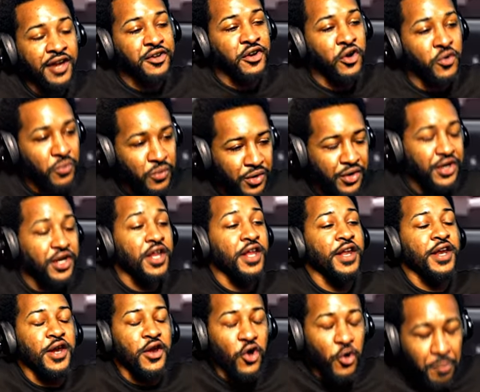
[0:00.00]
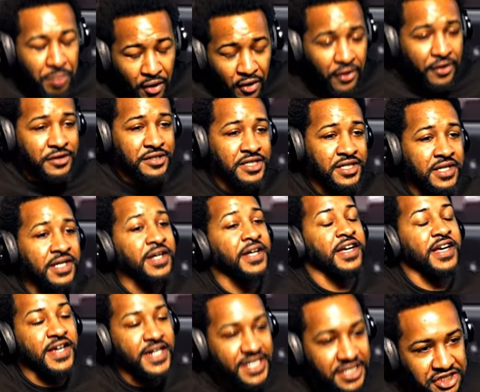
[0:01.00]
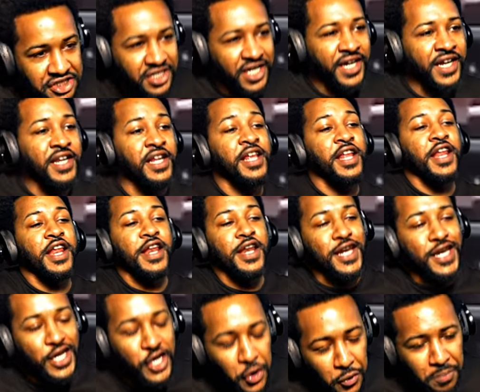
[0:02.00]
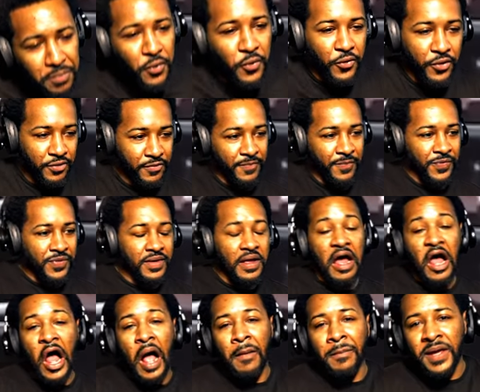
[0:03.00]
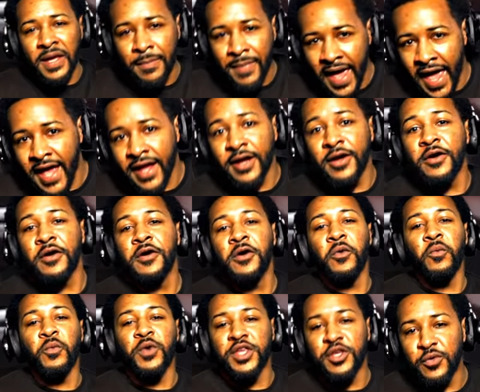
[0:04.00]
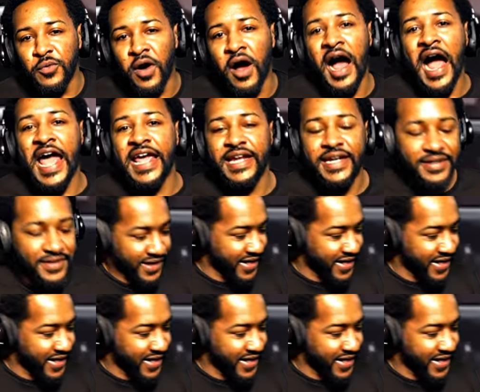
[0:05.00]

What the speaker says: don't want no parts of this shit no more. I'll be back when you all right.